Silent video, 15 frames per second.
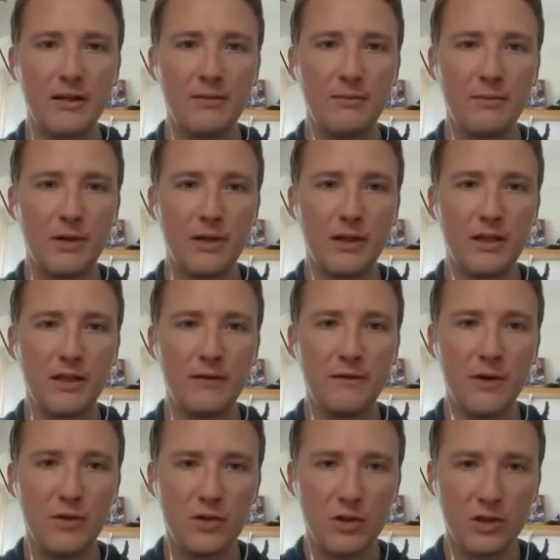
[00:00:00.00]
But in the
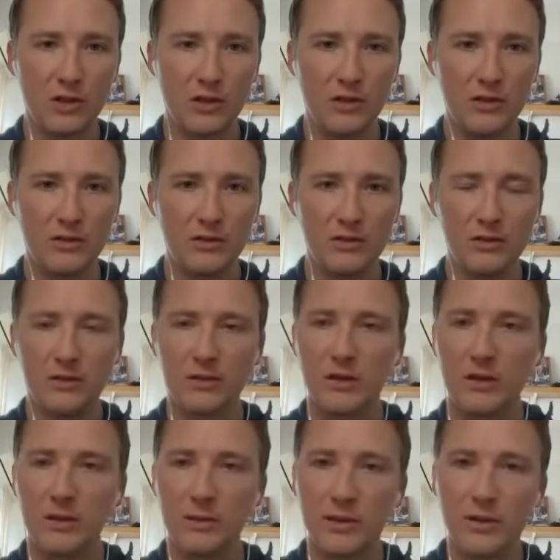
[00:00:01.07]
future, here,
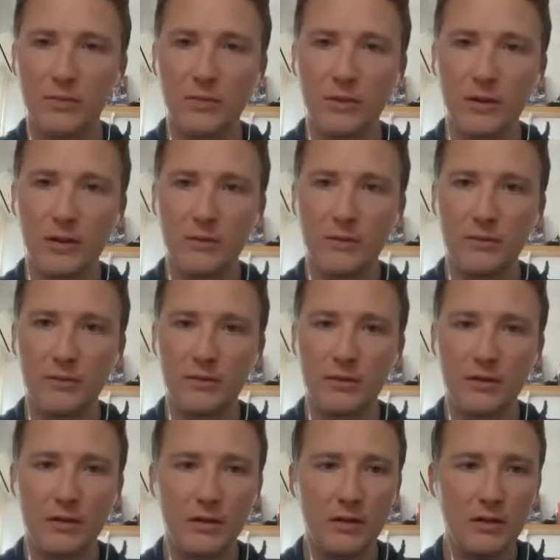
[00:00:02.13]
let me open up
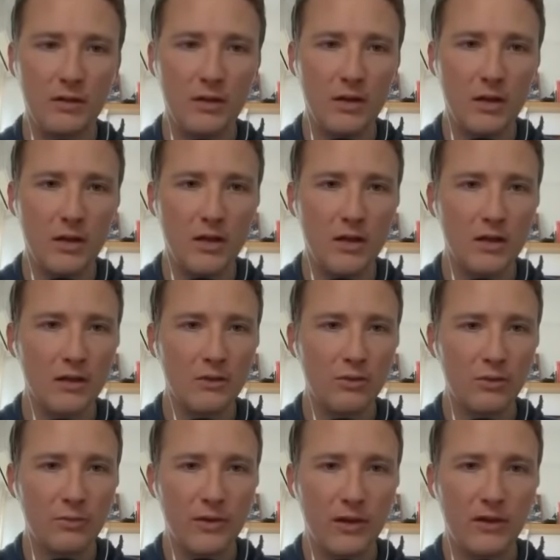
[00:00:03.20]
the thing. There
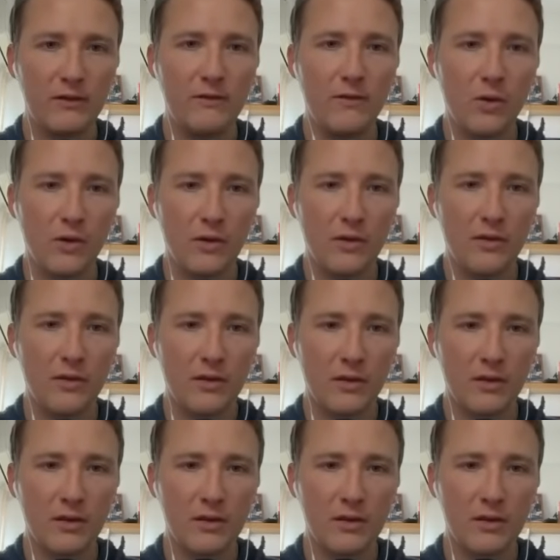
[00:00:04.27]
will be a 4th